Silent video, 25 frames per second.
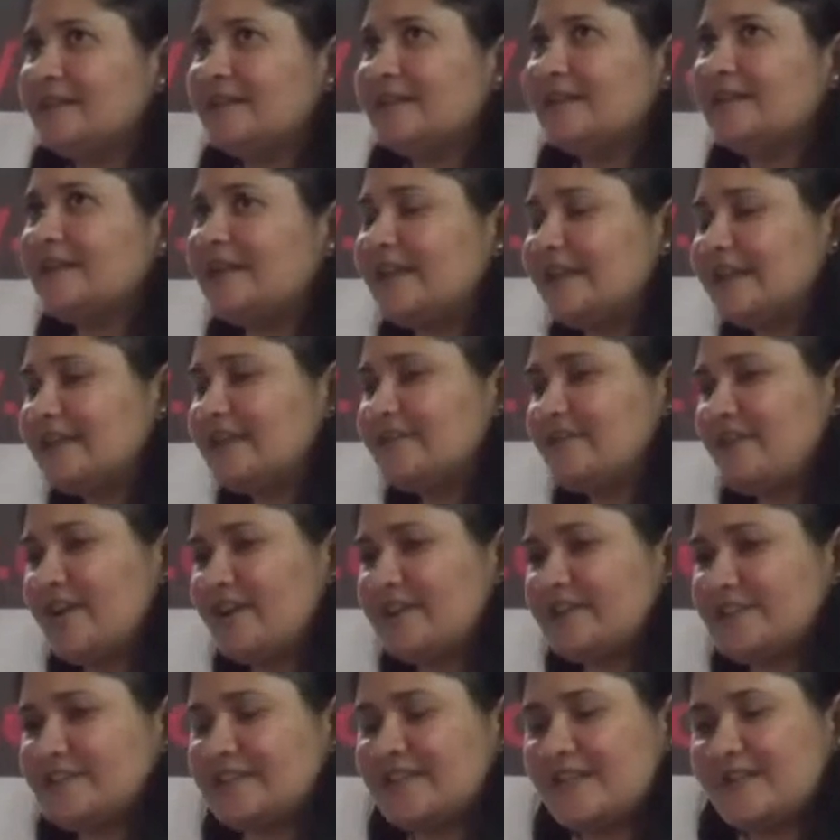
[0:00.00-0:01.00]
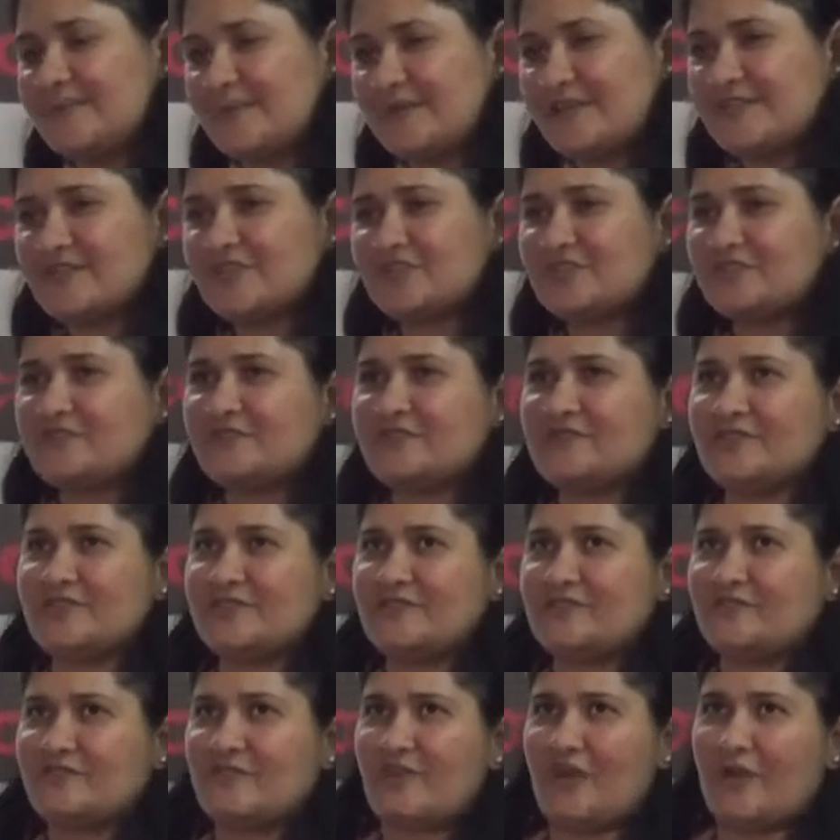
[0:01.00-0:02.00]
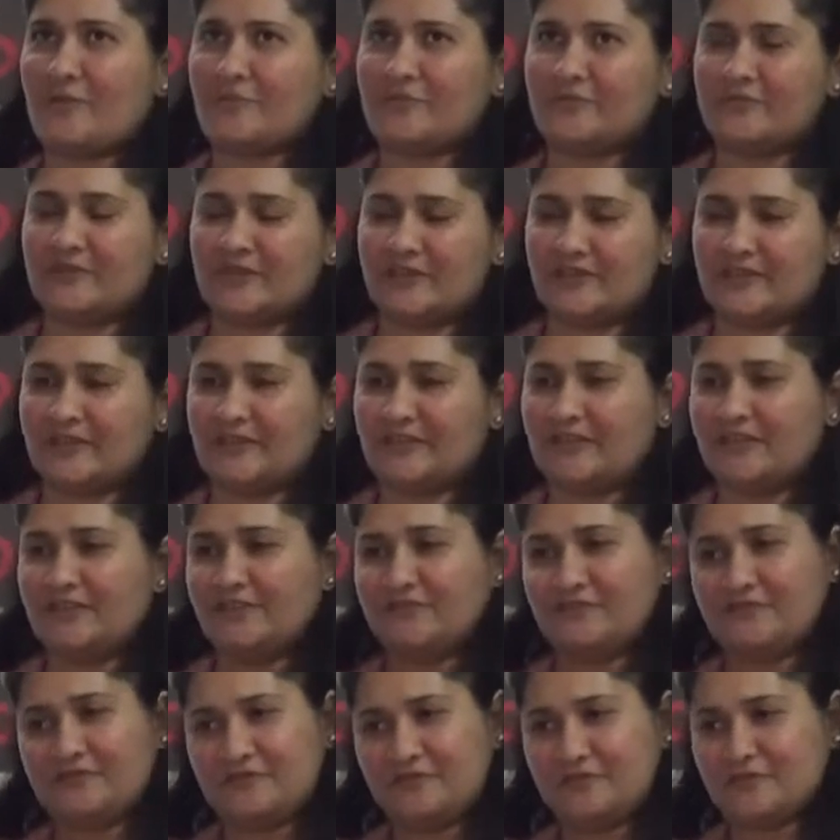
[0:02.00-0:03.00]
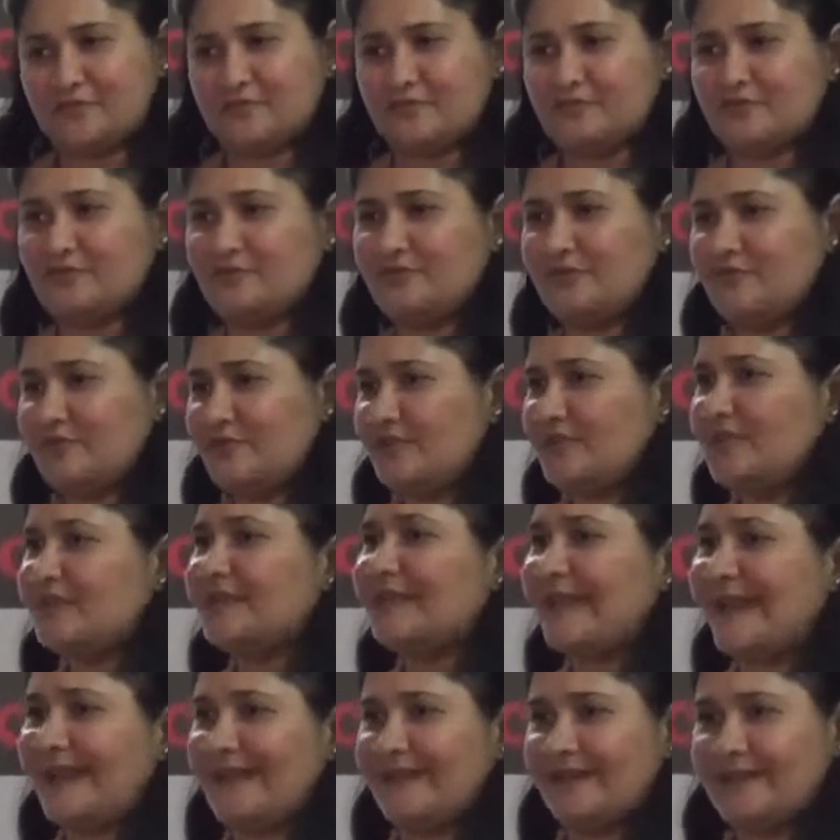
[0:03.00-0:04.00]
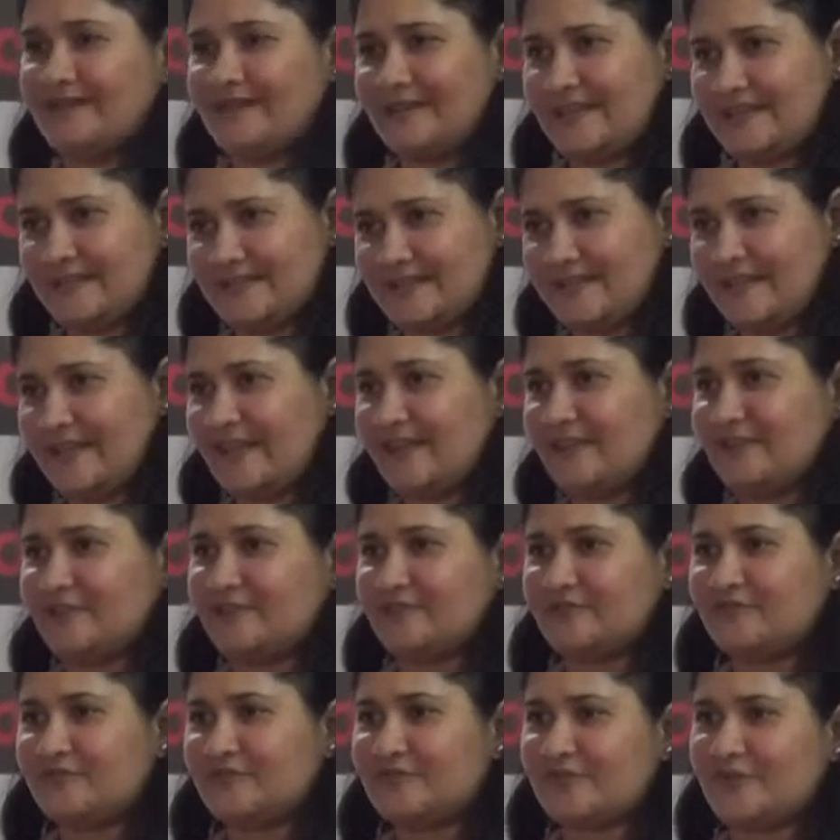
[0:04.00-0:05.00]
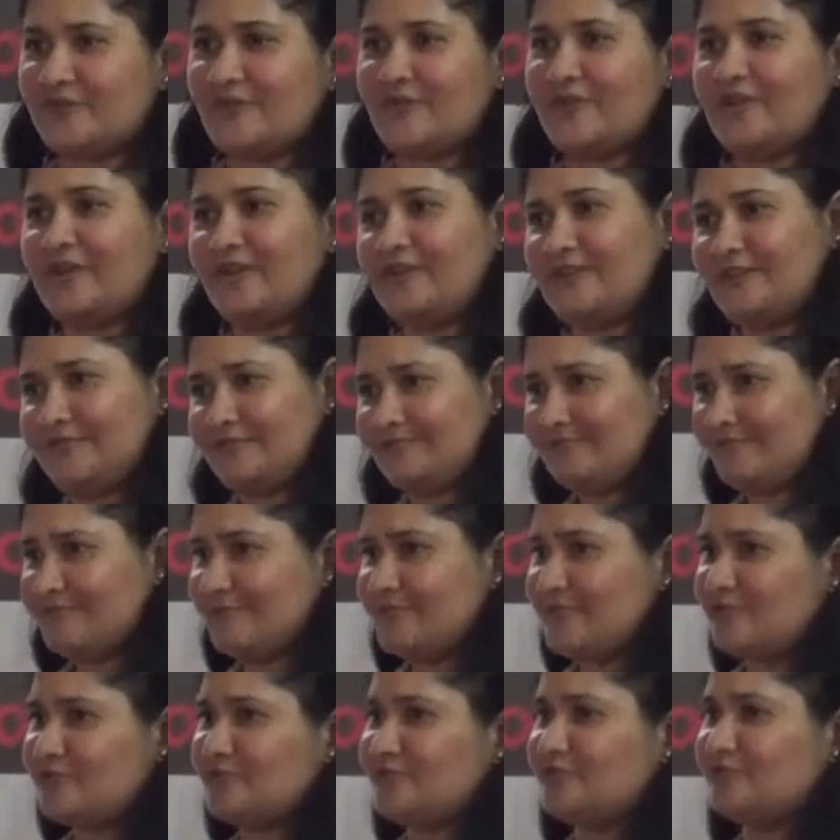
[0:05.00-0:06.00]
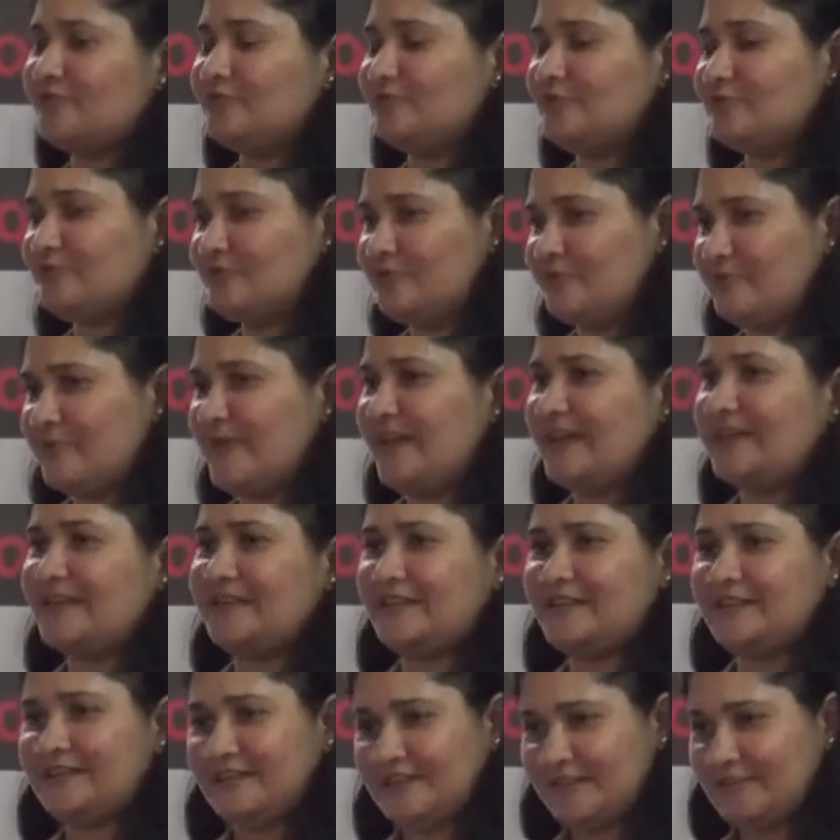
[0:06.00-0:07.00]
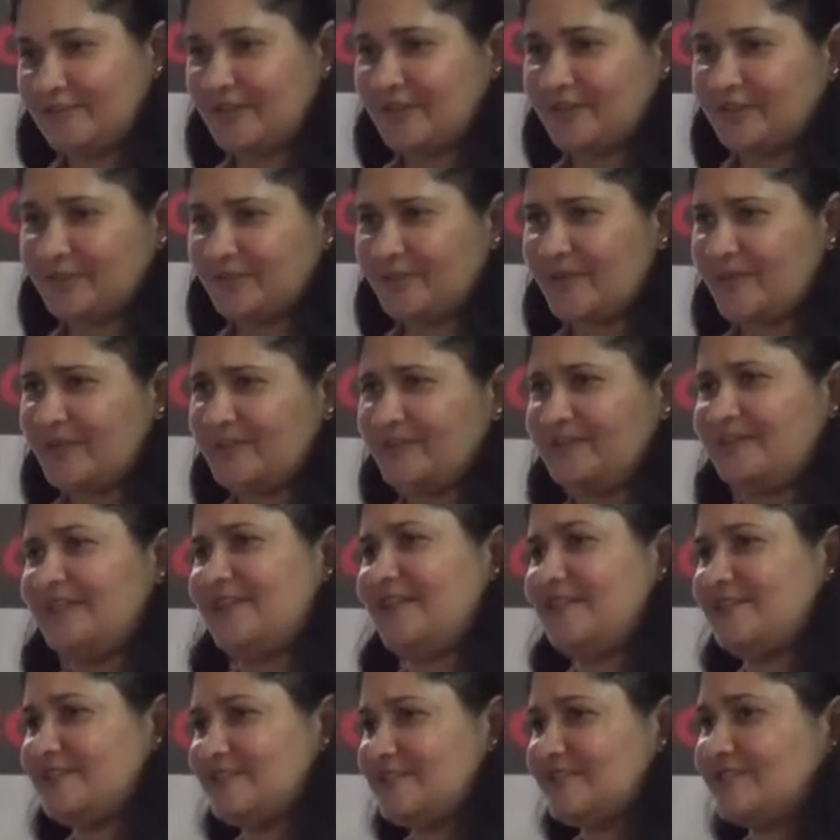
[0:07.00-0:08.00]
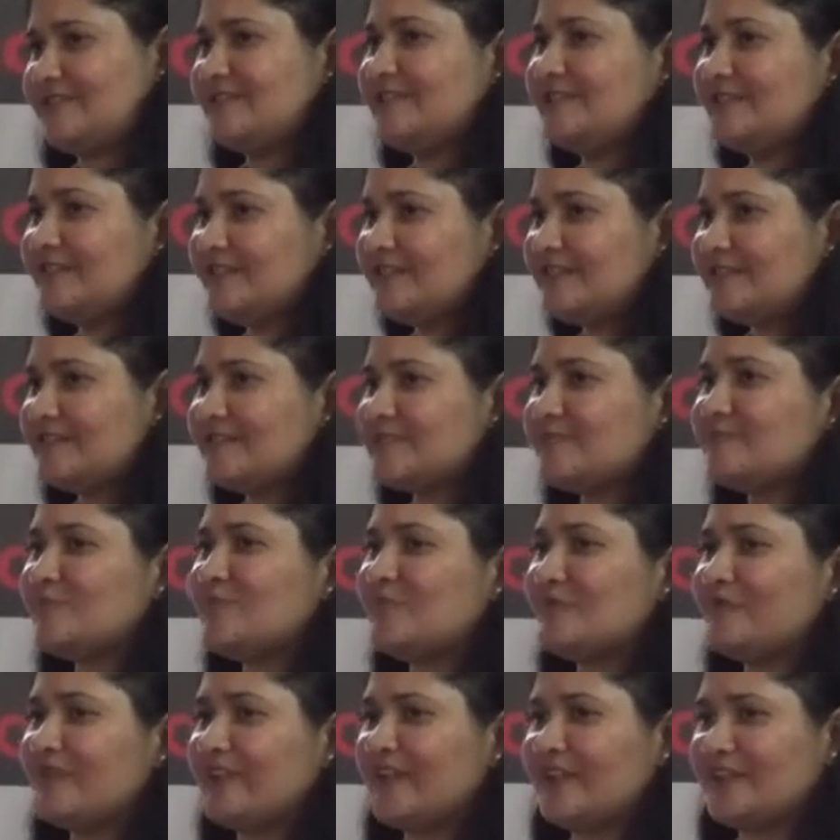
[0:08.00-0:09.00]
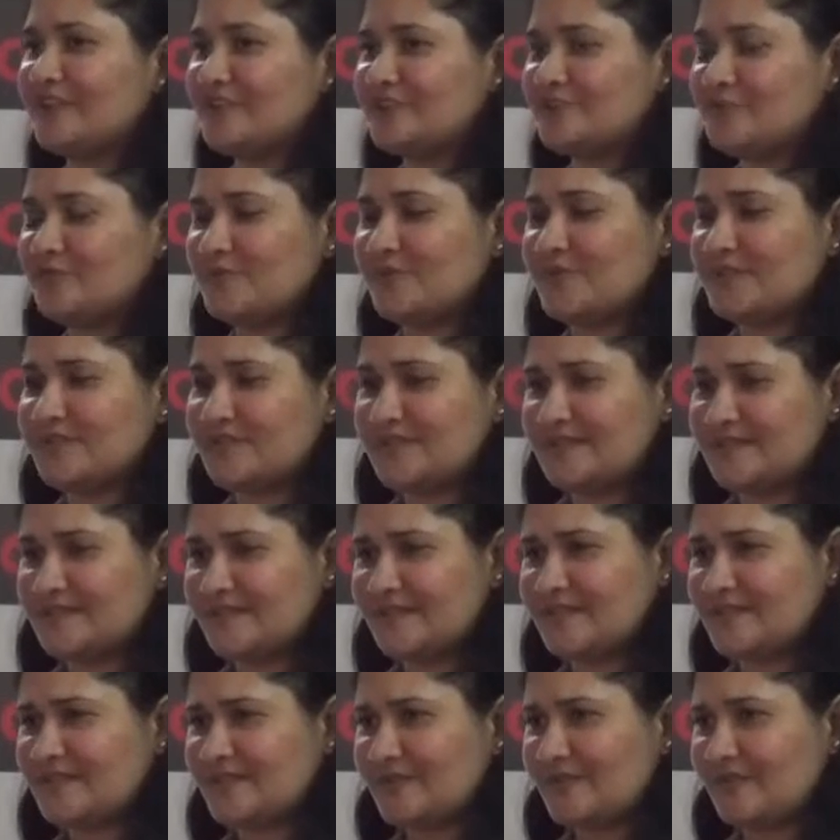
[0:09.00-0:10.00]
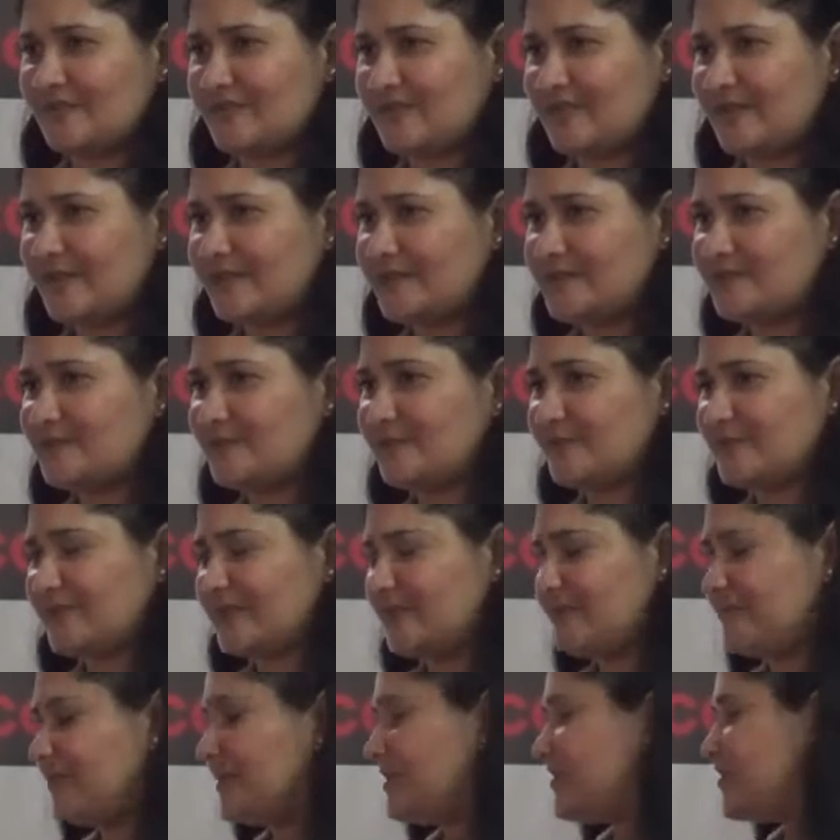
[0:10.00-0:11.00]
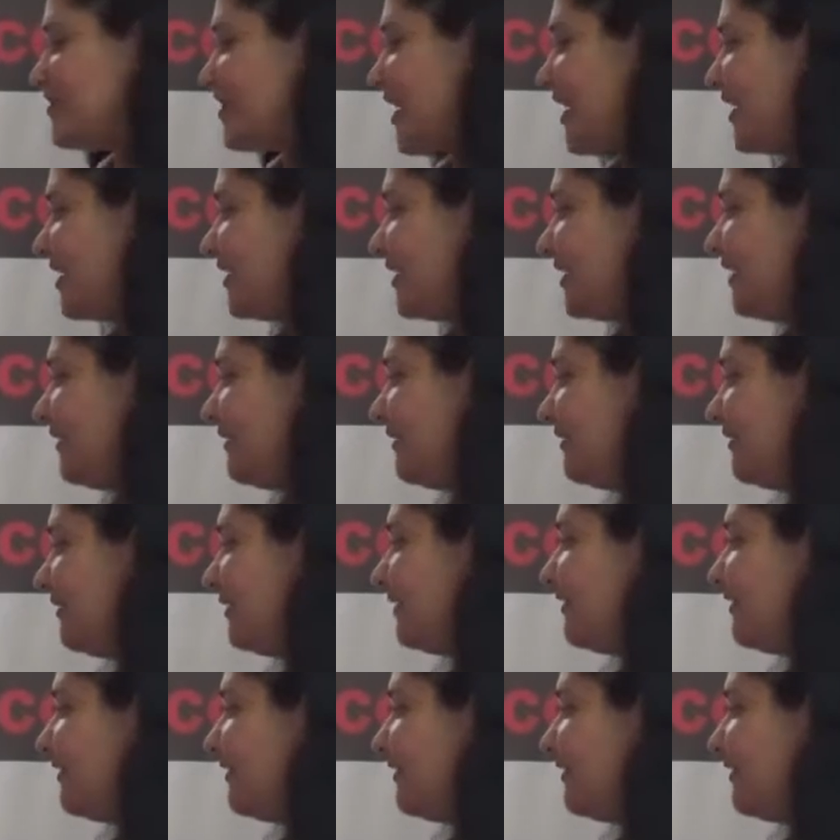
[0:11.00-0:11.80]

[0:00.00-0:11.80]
collective archetype has shifted from the Eve to Helen, as in Helen of Troy, to Mary, Mother Mary, and it's moving in towards Sophia. So they've been tracking